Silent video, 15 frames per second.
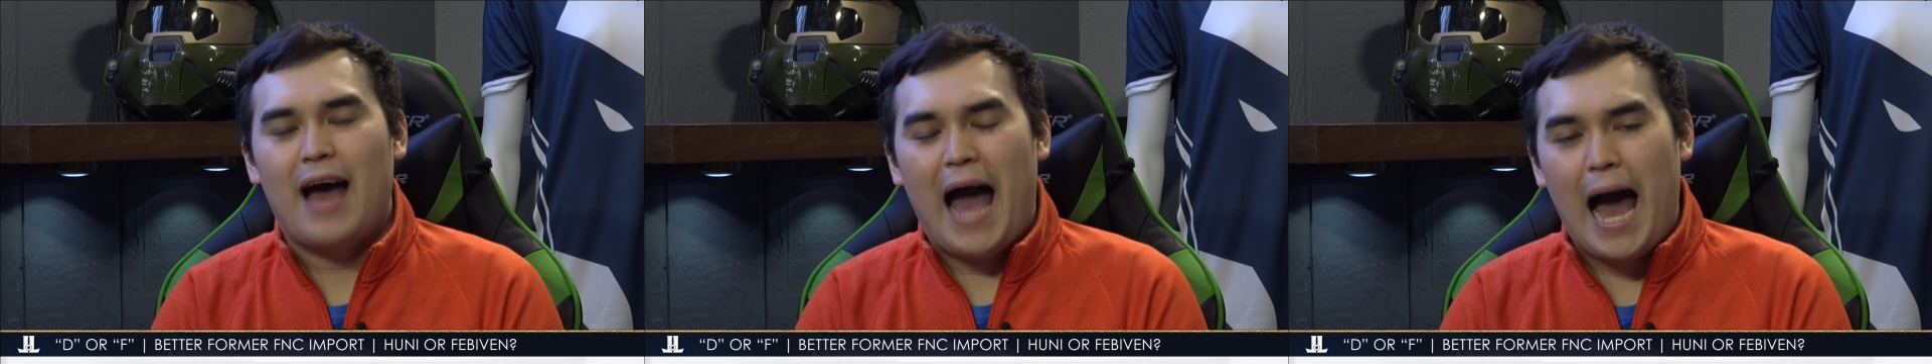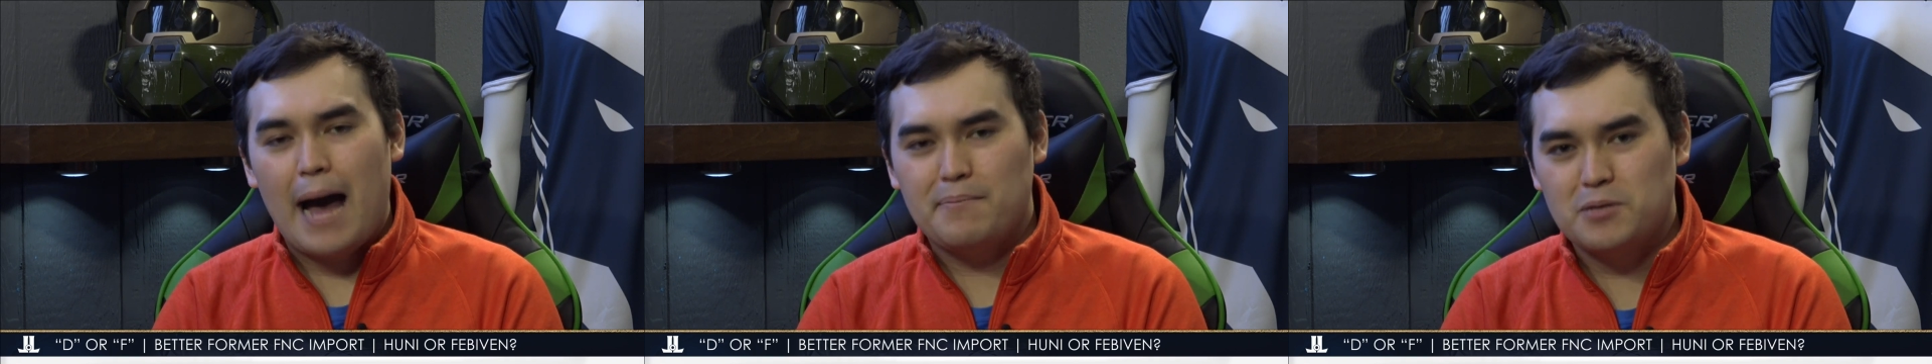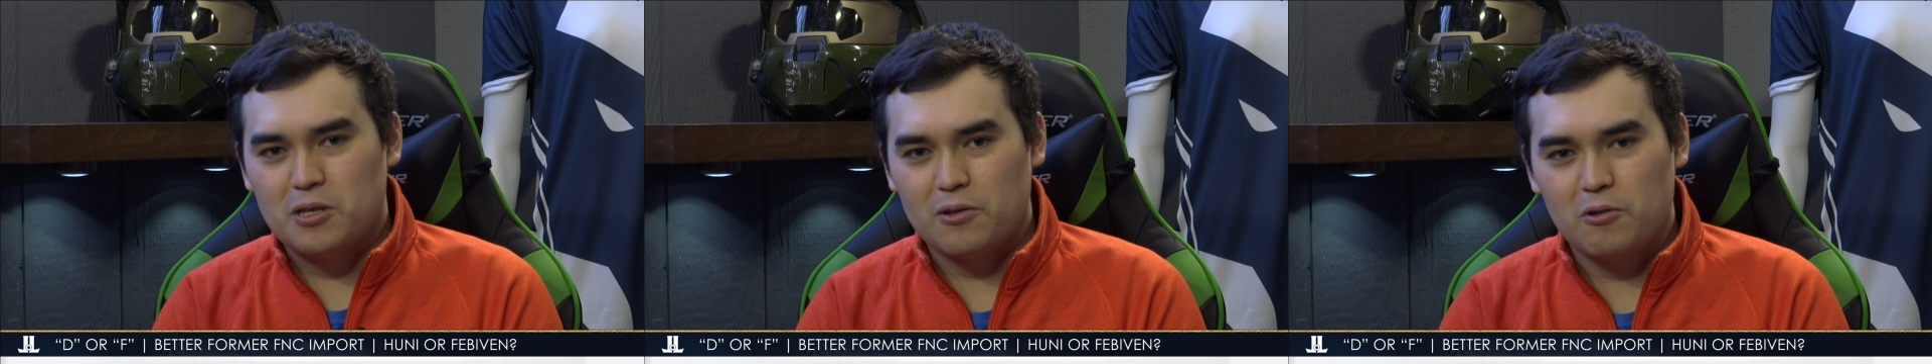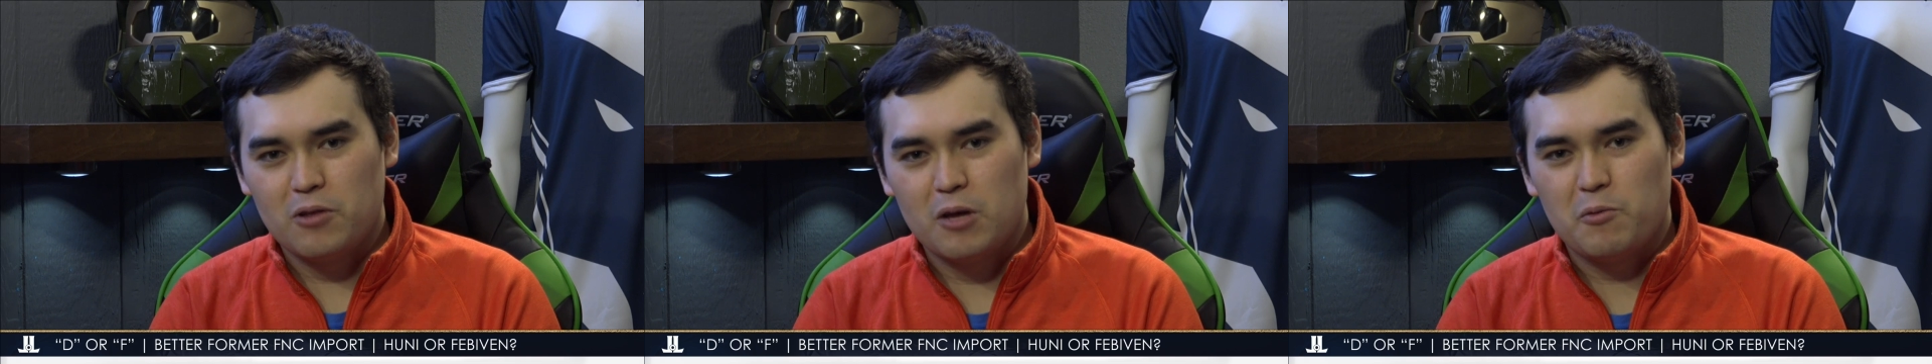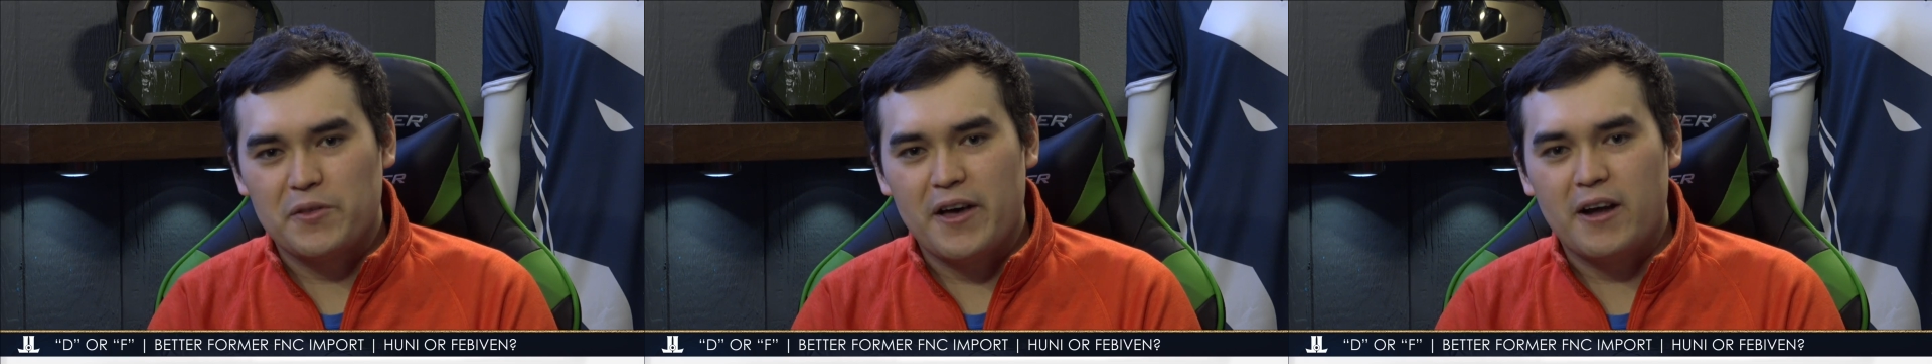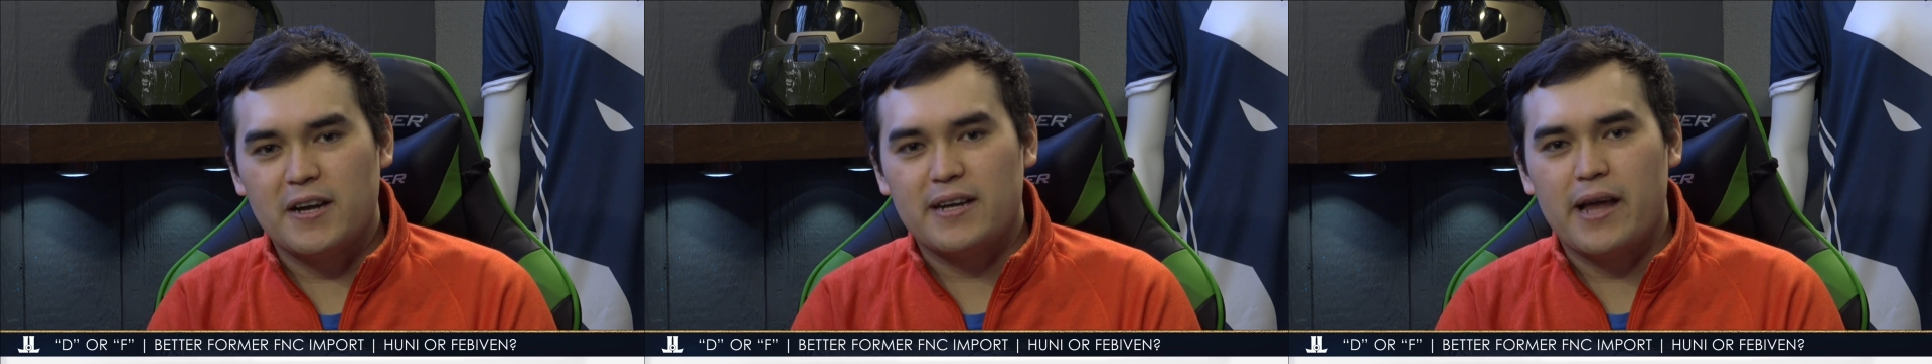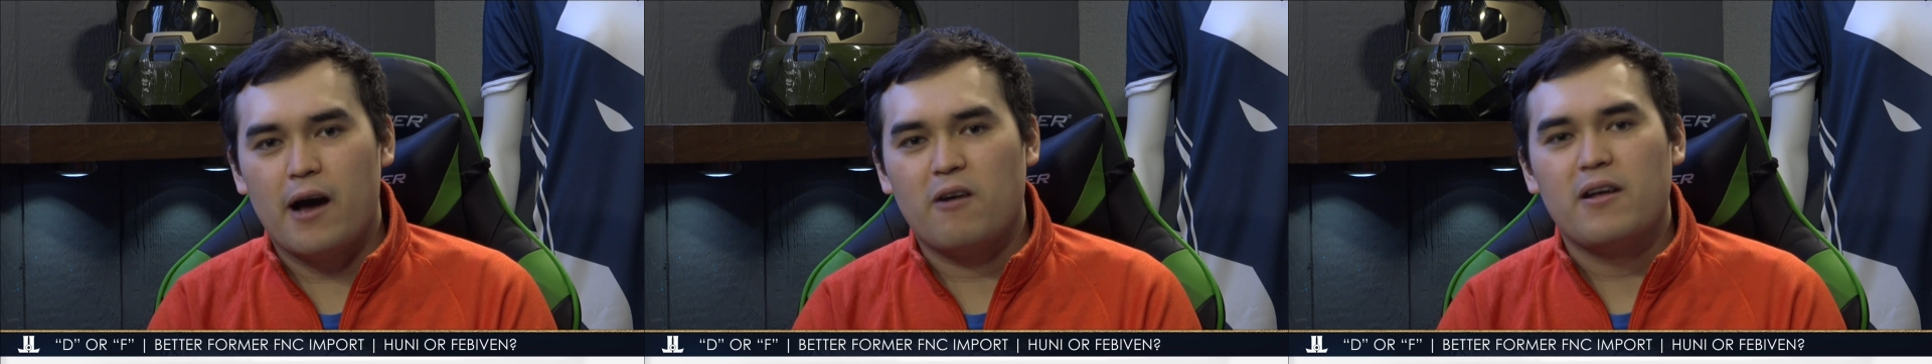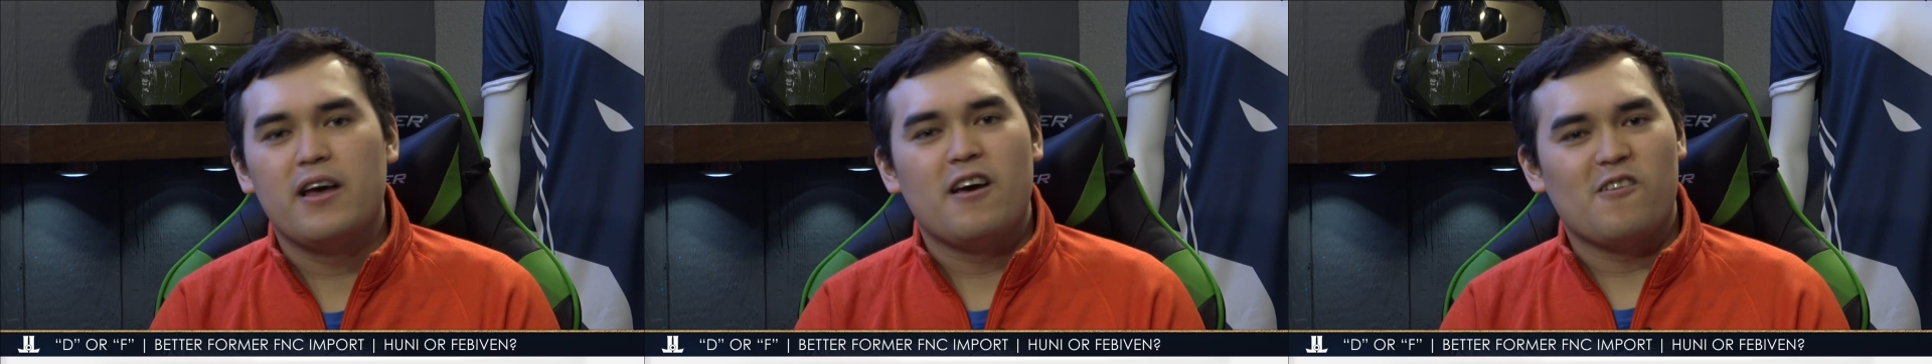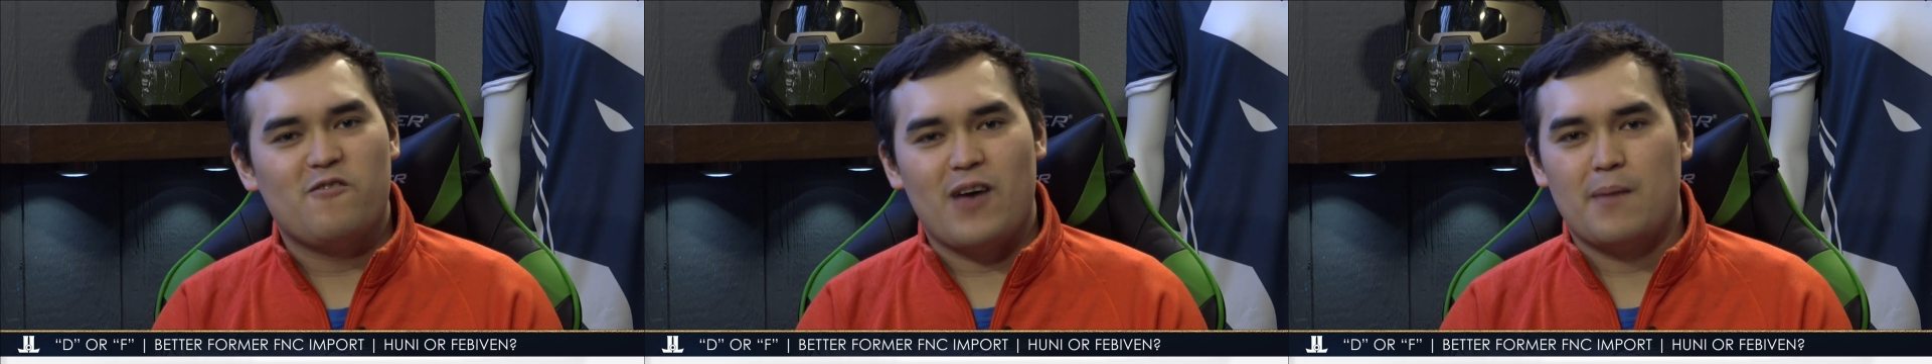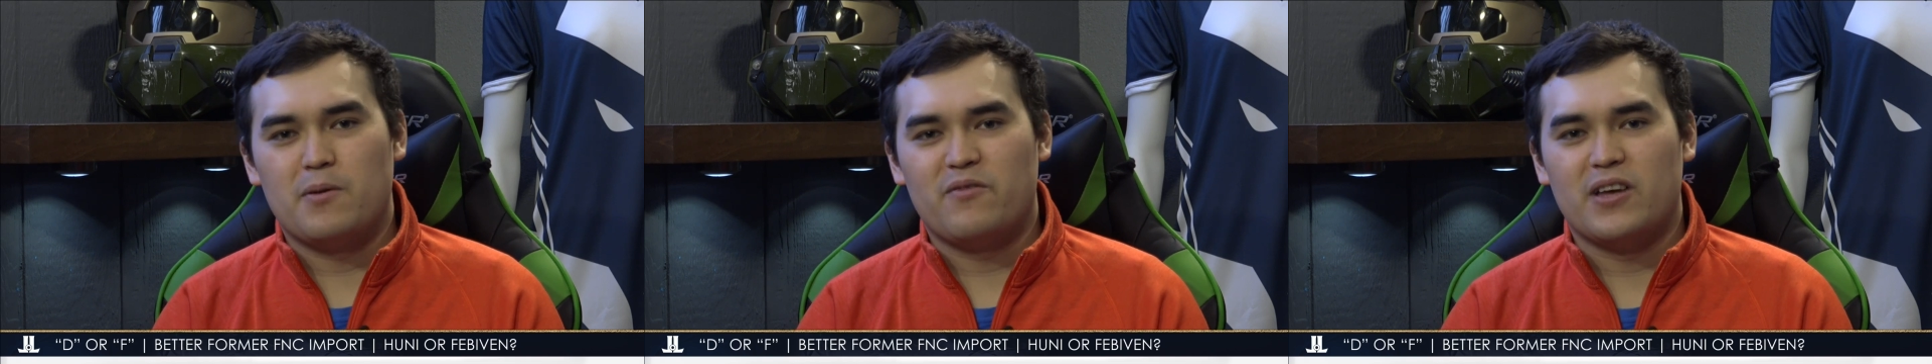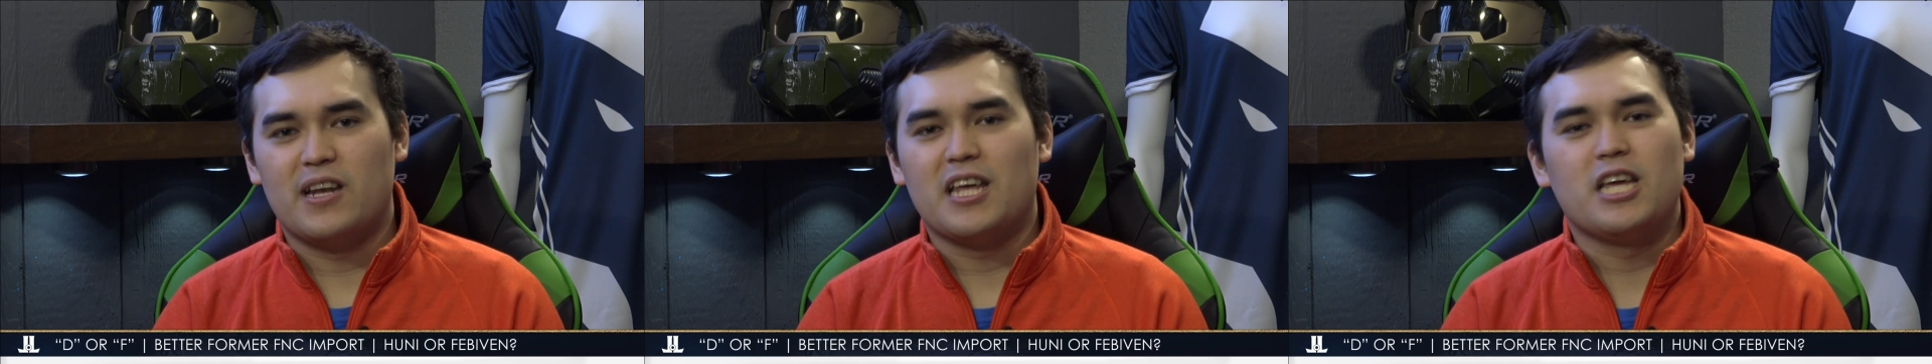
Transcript: Absolutely, without a doubt, Febiven.